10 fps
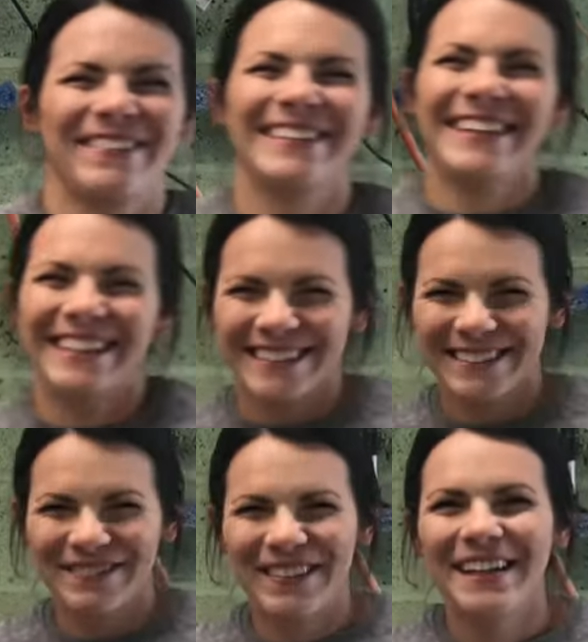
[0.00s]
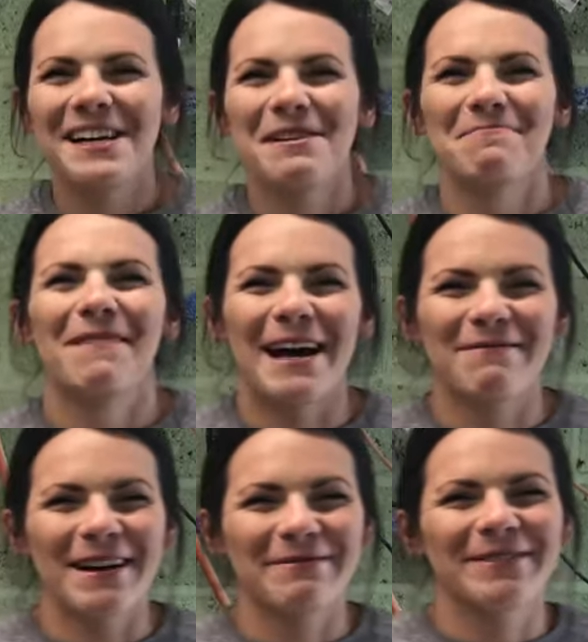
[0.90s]
please buy
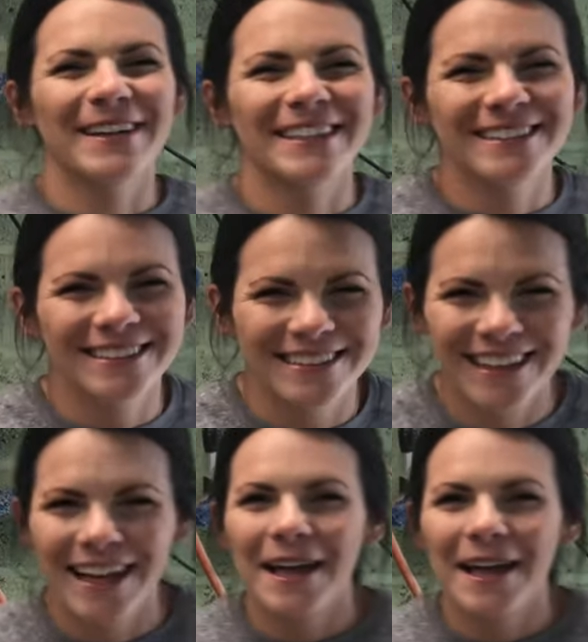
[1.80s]
my prints.